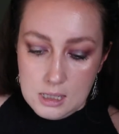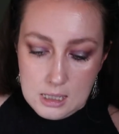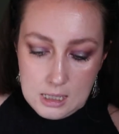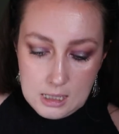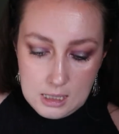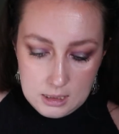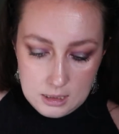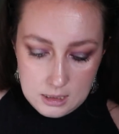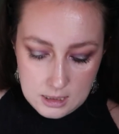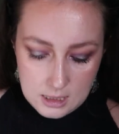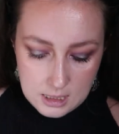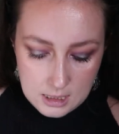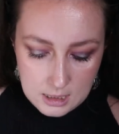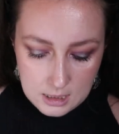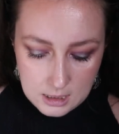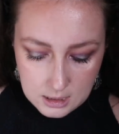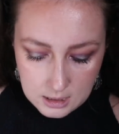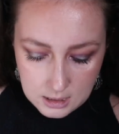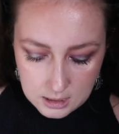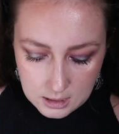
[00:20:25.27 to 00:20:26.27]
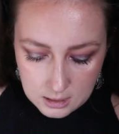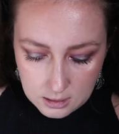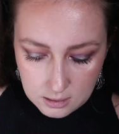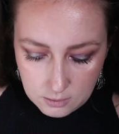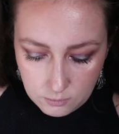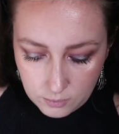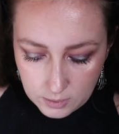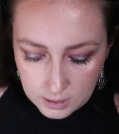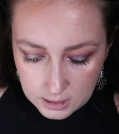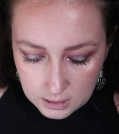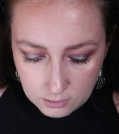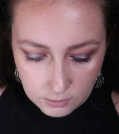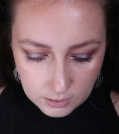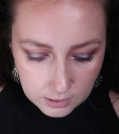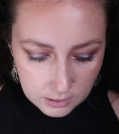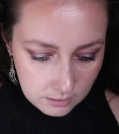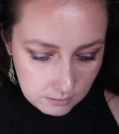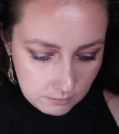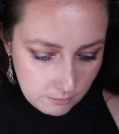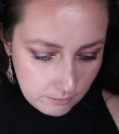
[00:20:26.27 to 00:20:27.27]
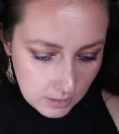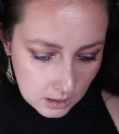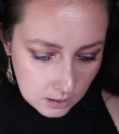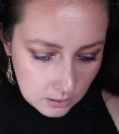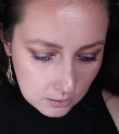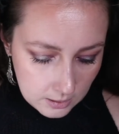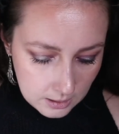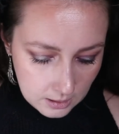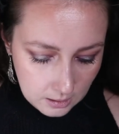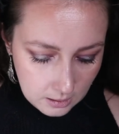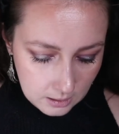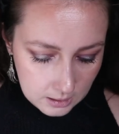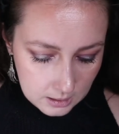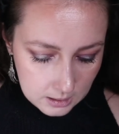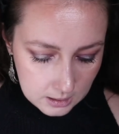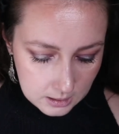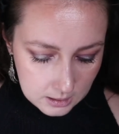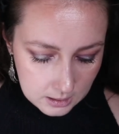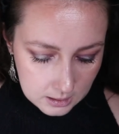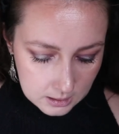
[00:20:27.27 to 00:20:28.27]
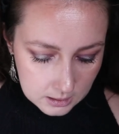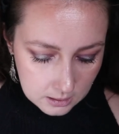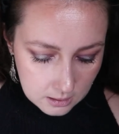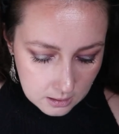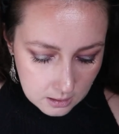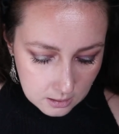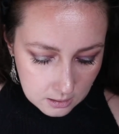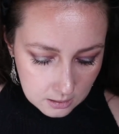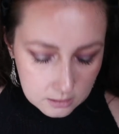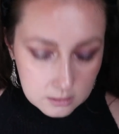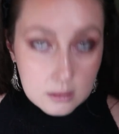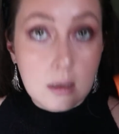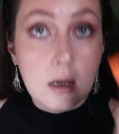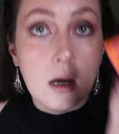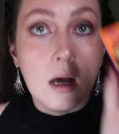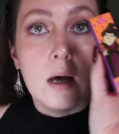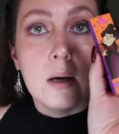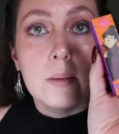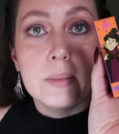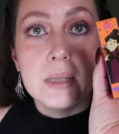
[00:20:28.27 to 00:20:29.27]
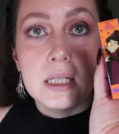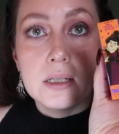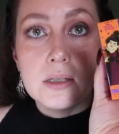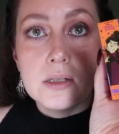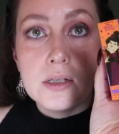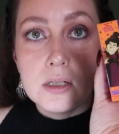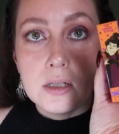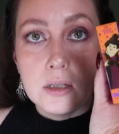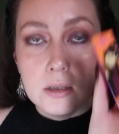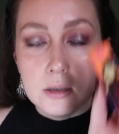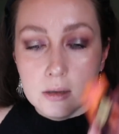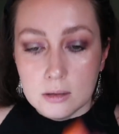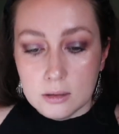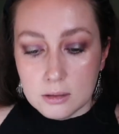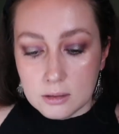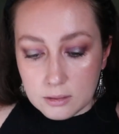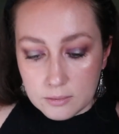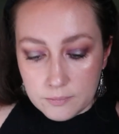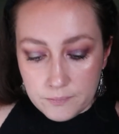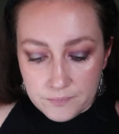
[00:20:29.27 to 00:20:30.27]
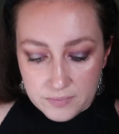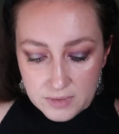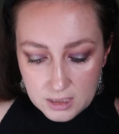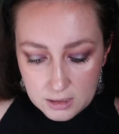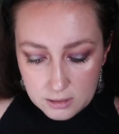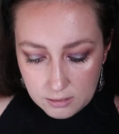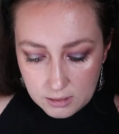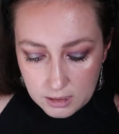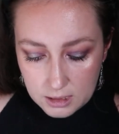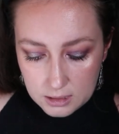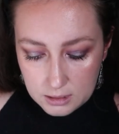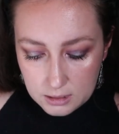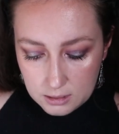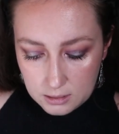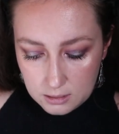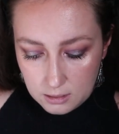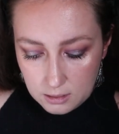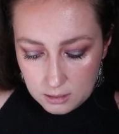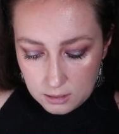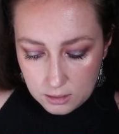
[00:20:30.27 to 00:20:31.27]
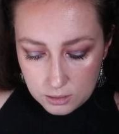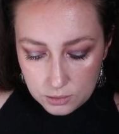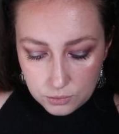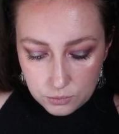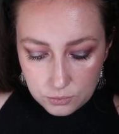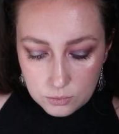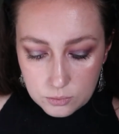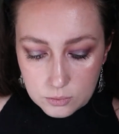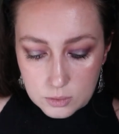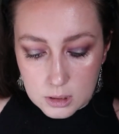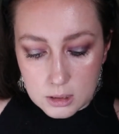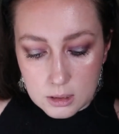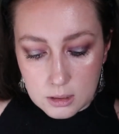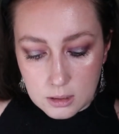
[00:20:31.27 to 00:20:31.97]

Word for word: And then the one with Mary on it is called Calming Circle. So this is the nude.